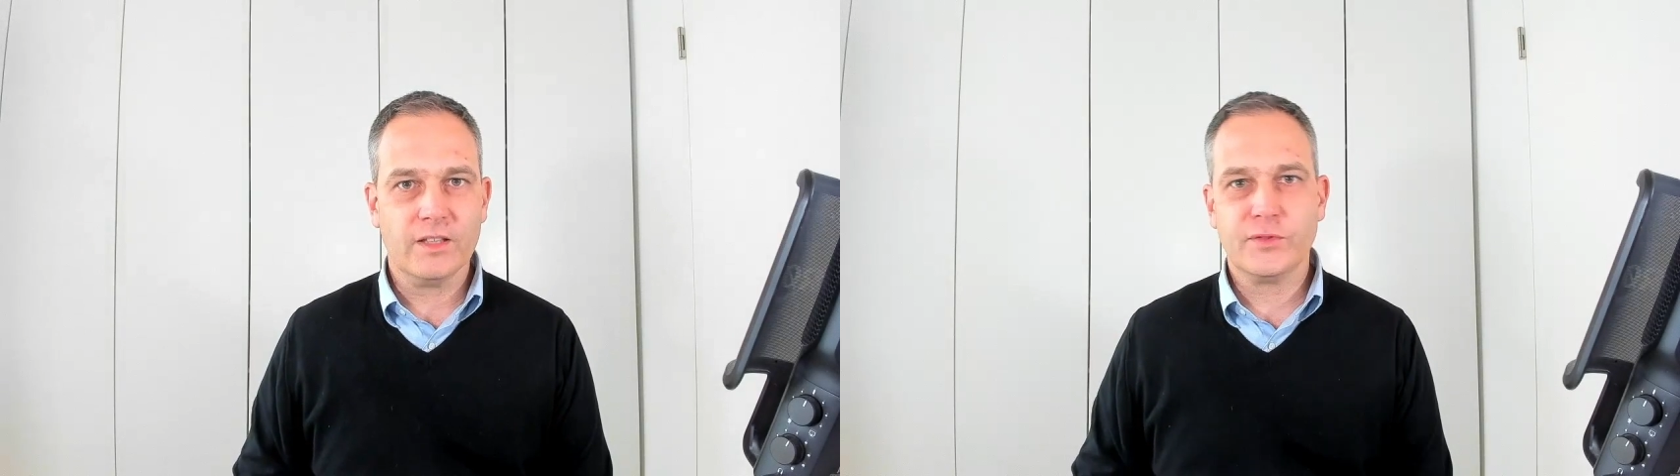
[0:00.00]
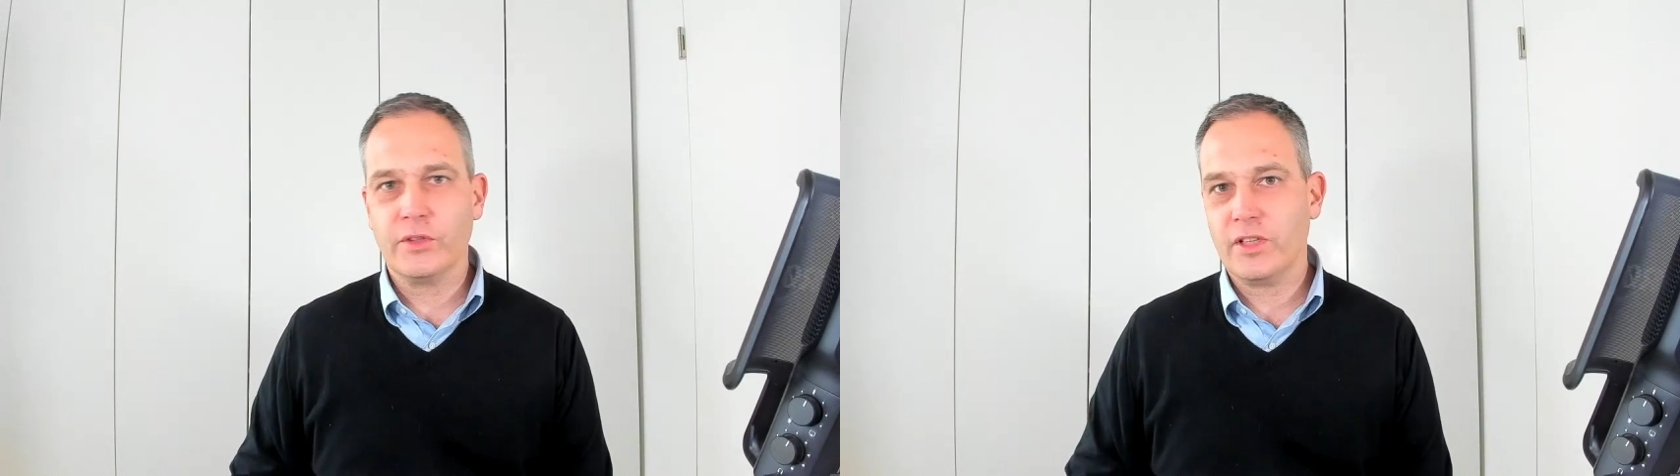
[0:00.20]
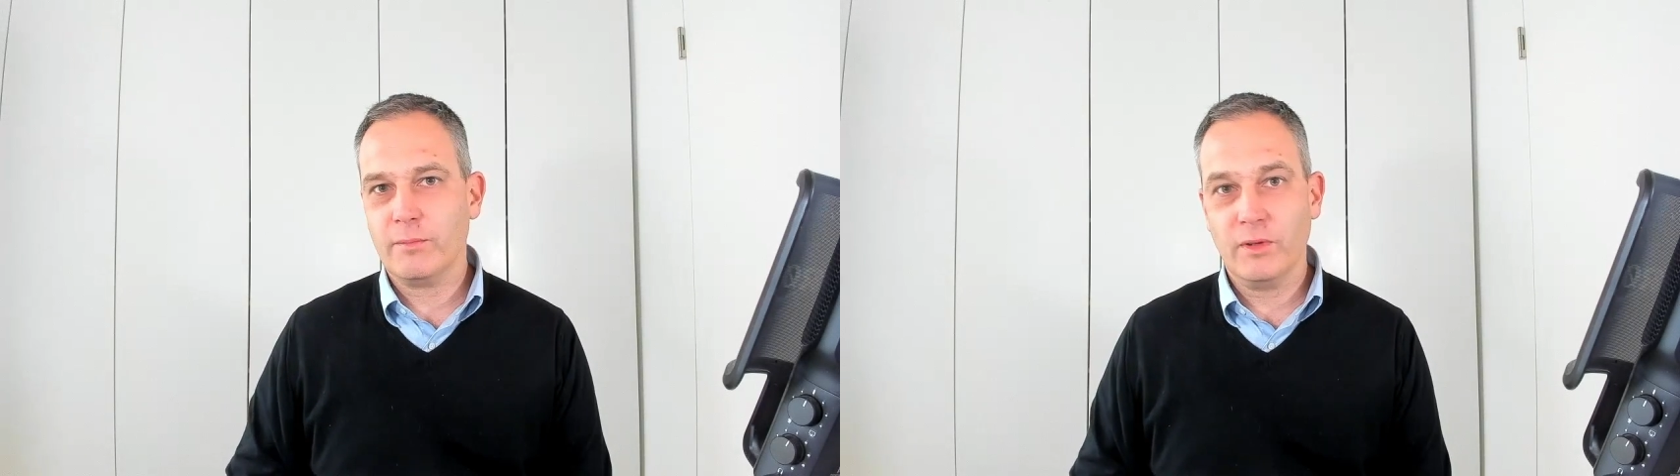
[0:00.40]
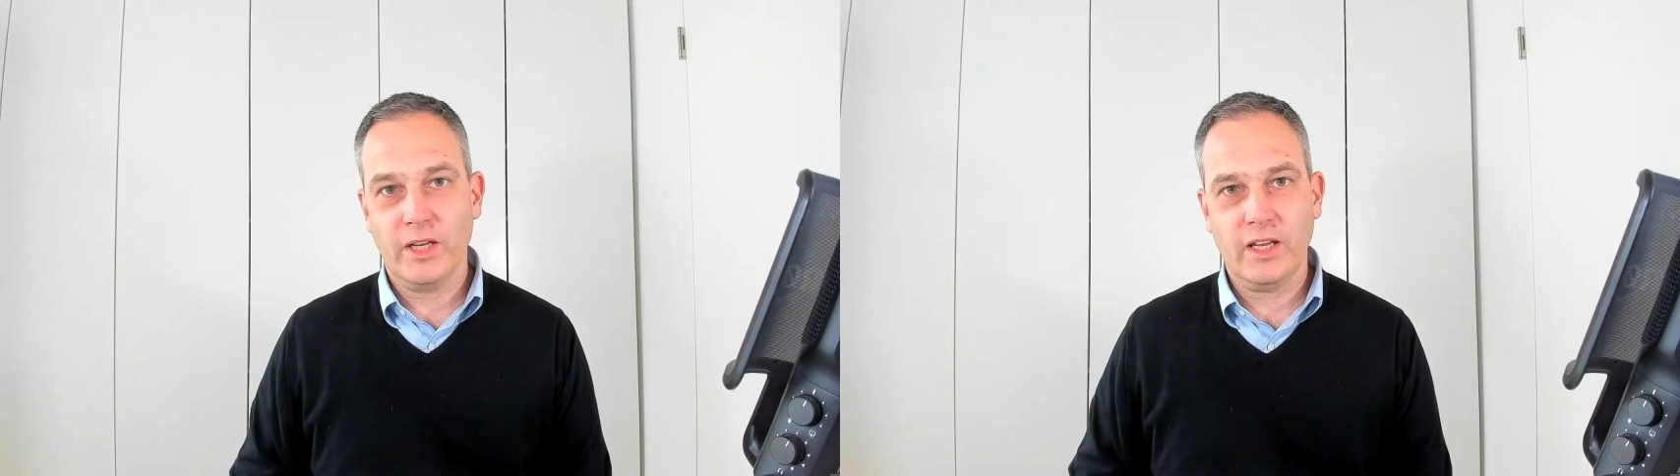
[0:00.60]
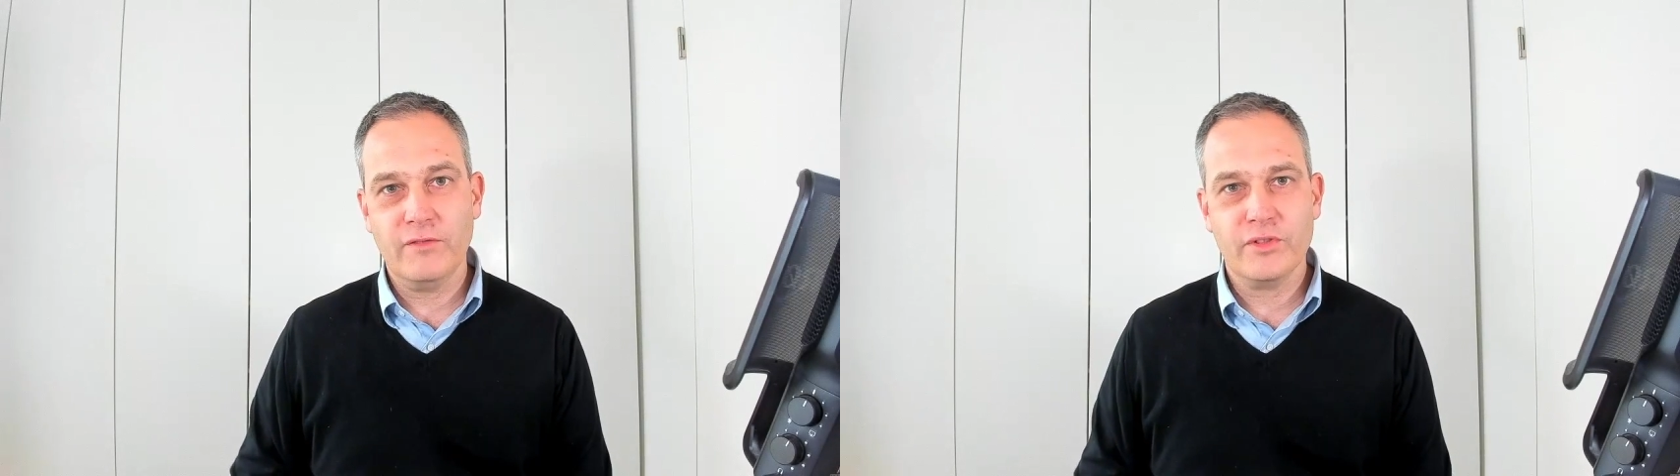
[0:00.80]
for
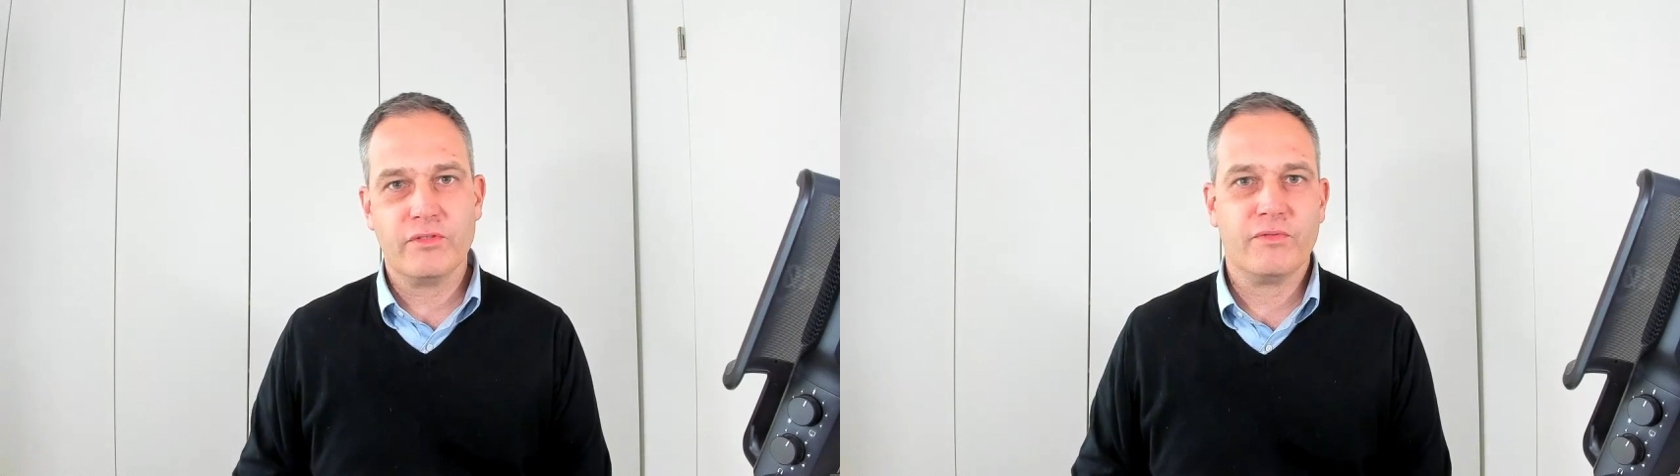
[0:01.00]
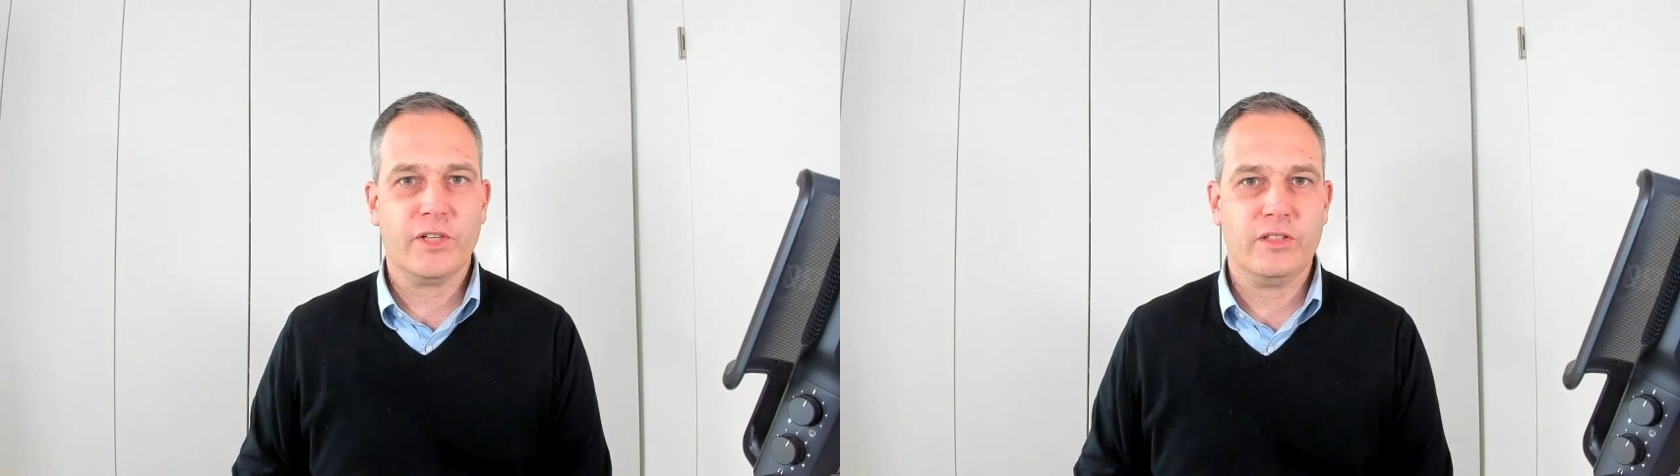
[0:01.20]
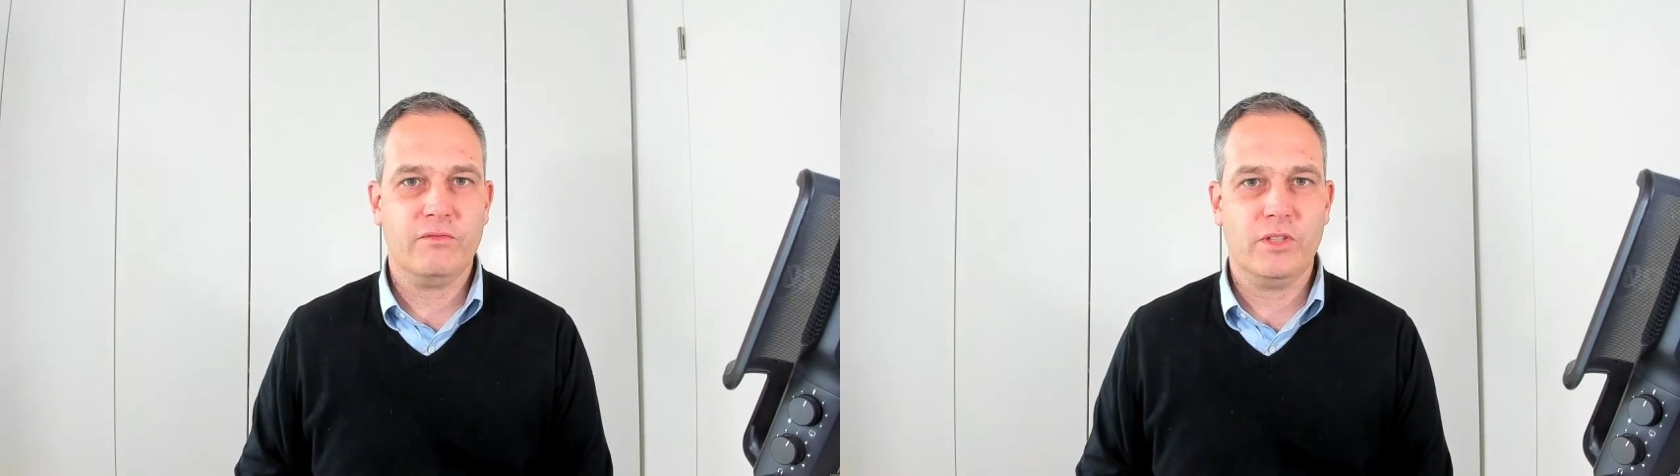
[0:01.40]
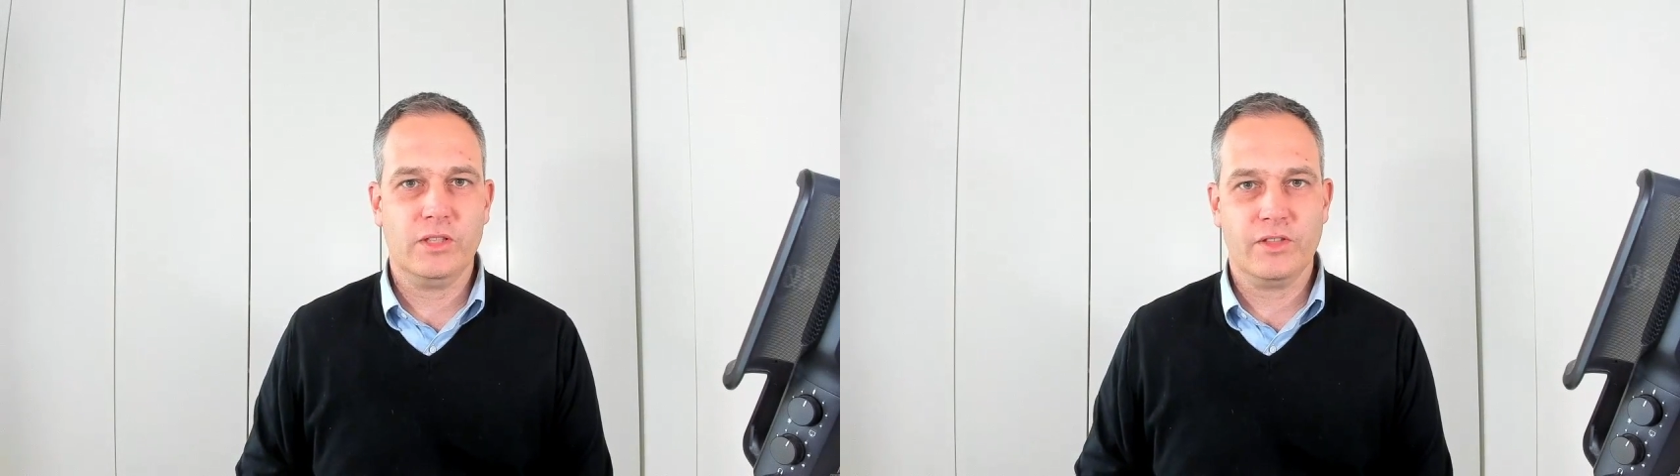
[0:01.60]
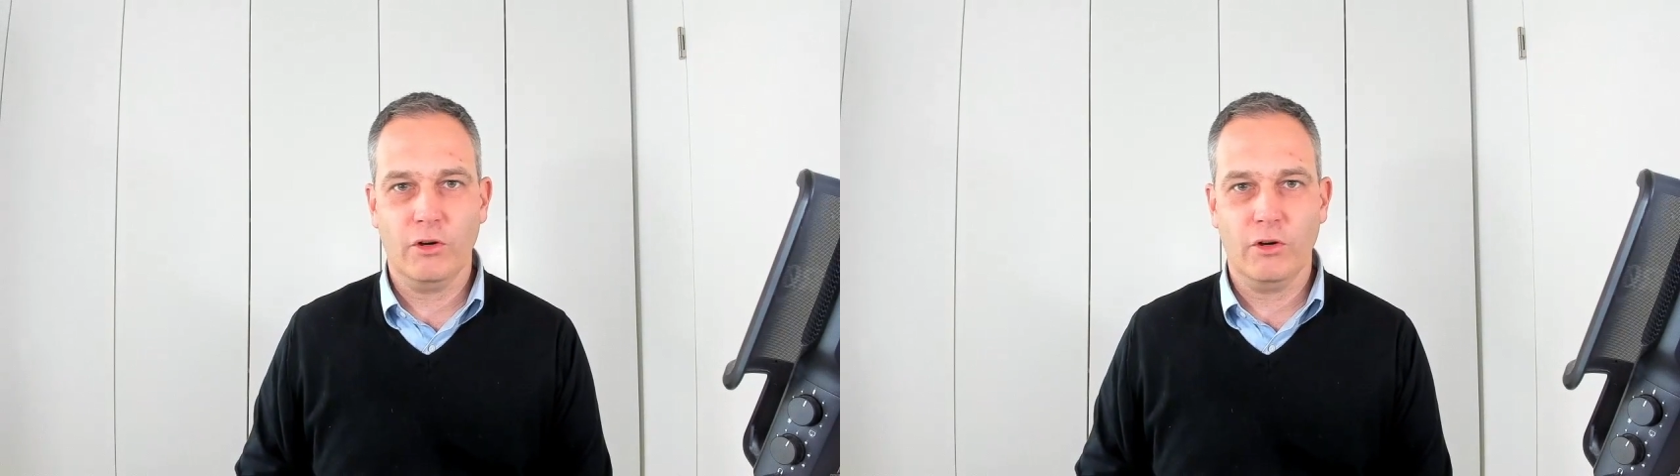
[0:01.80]
example, infantry fighting vehicles,